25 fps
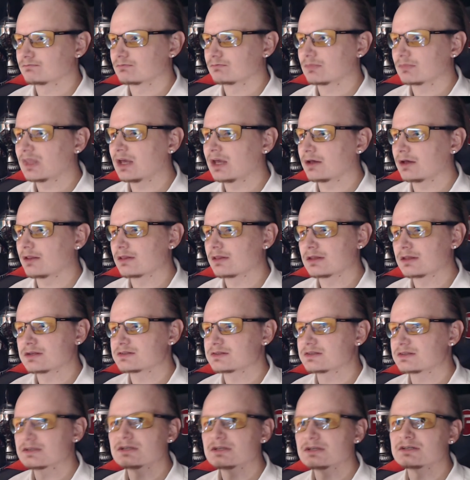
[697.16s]
Yeah,
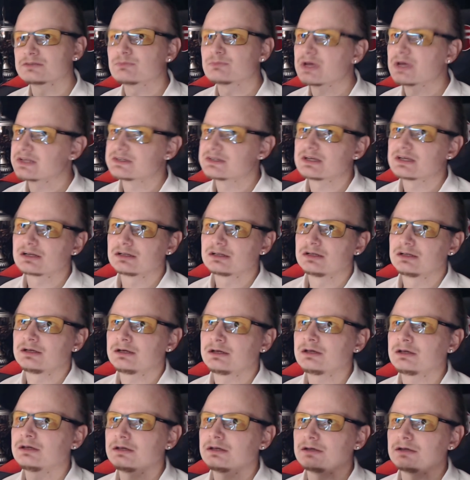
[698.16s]
this is
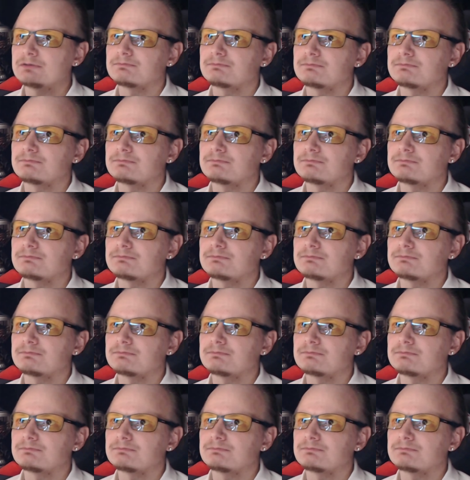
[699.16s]
basically